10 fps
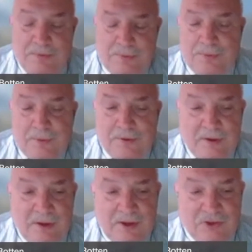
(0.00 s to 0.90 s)

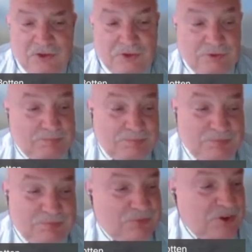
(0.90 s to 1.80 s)
it's
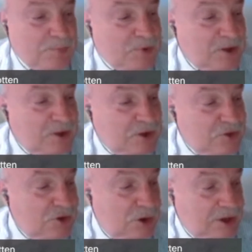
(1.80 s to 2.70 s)
something that's
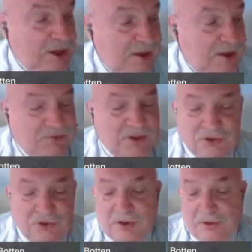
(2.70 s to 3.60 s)
not going to get fixed
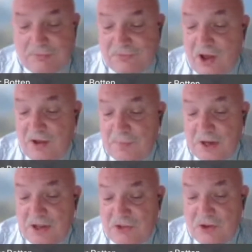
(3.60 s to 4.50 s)
in 5
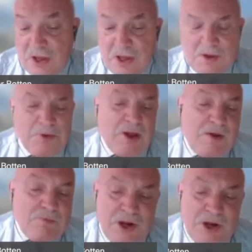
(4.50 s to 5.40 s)
minutes, but I'm
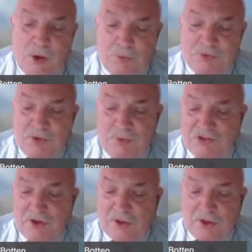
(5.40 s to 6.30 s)
really
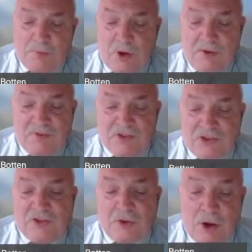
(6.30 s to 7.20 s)
optimistic that private
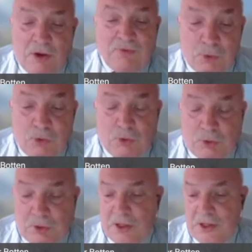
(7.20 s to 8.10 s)
sector overall
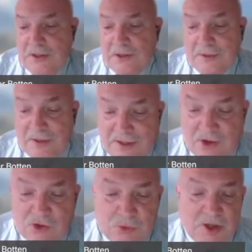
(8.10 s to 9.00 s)
and leaders
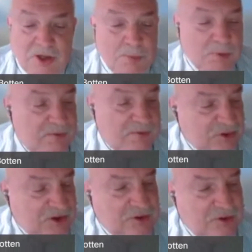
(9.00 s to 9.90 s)
within the private
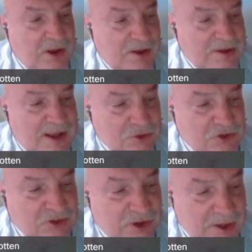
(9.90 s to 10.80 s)
sector are now
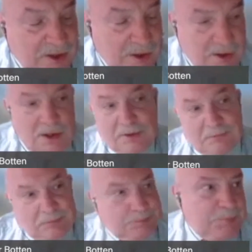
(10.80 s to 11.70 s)
seeing,
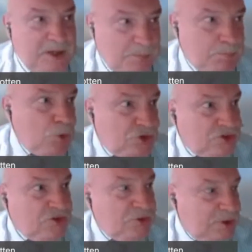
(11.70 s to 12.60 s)
being pushed
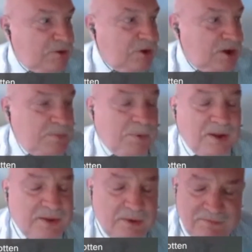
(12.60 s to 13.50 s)
to a degree by
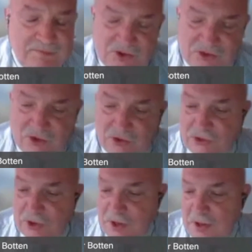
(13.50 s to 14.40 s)
their
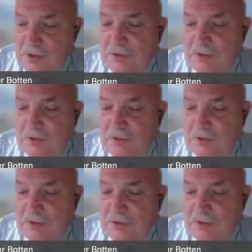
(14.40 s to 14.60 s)
investors,